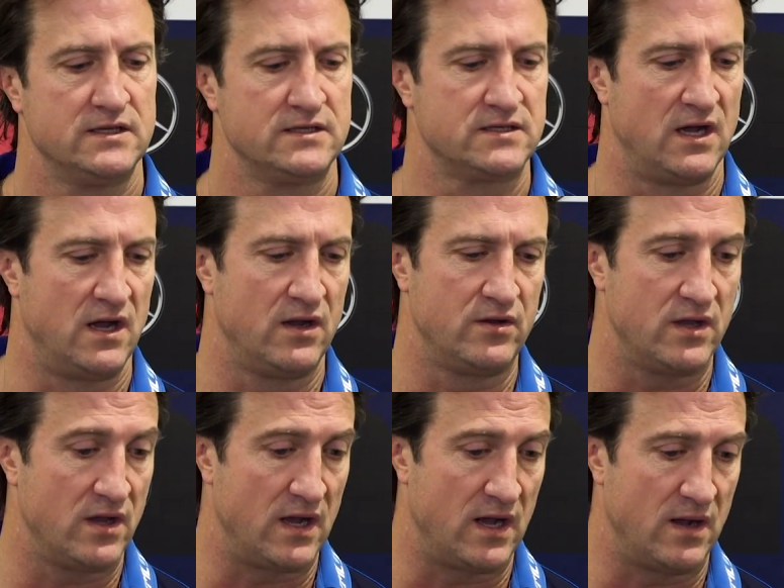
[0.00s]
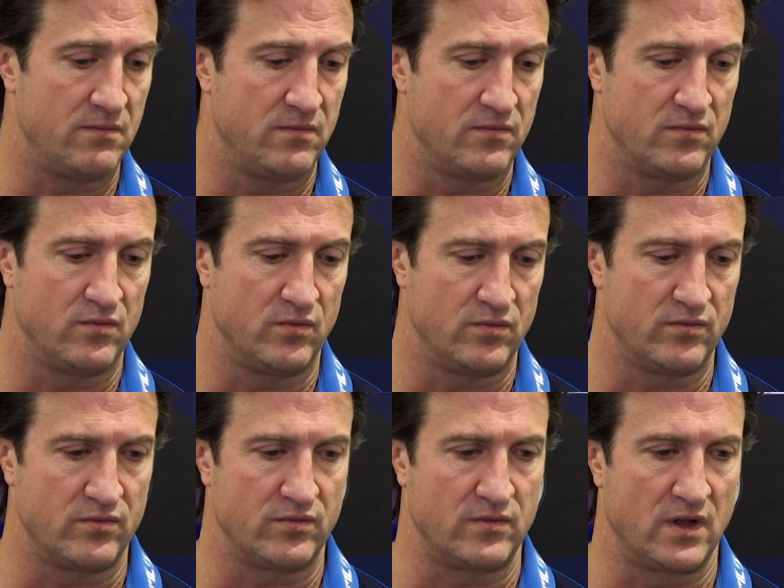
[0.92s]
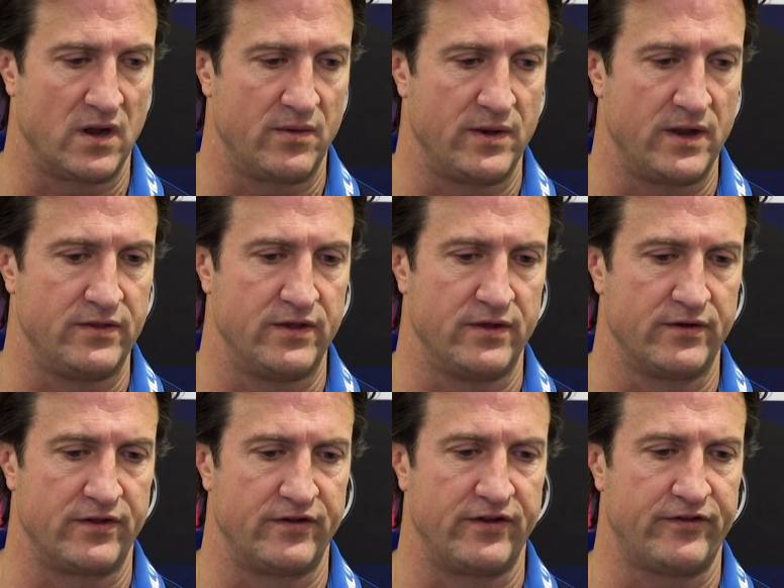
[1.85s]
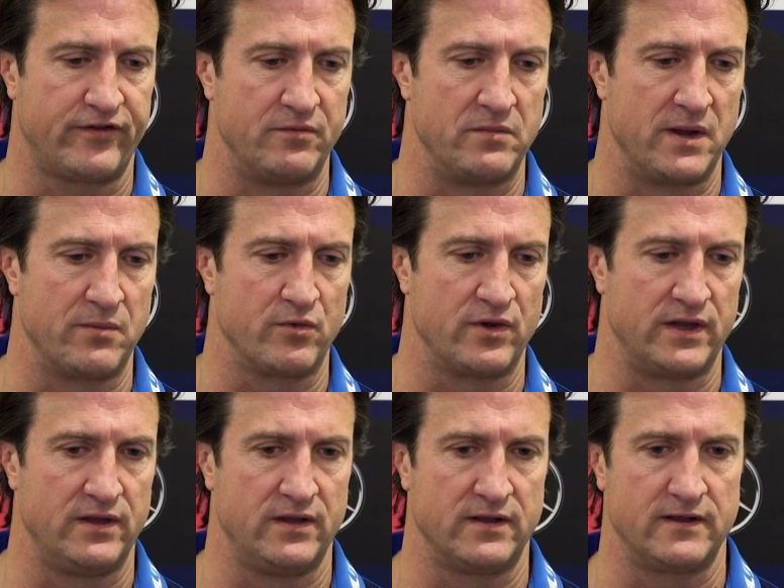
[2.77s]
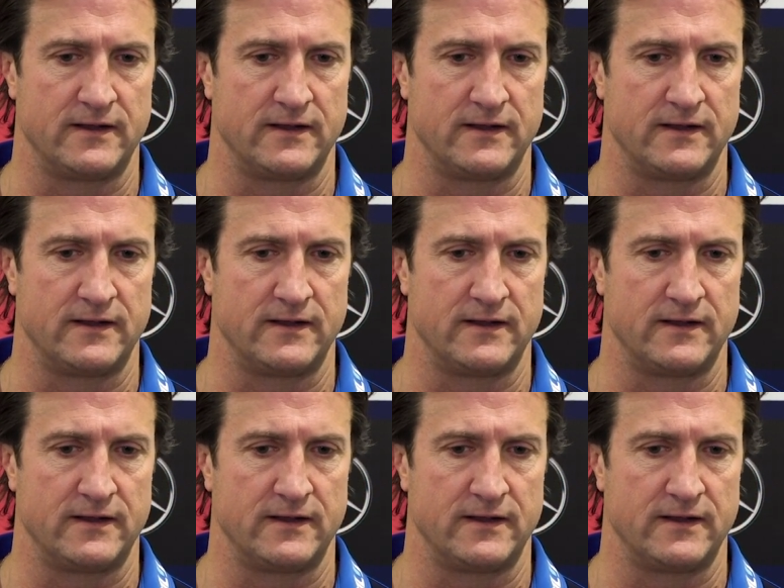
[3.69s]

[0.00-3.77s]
So um, you know, and the the distant memory.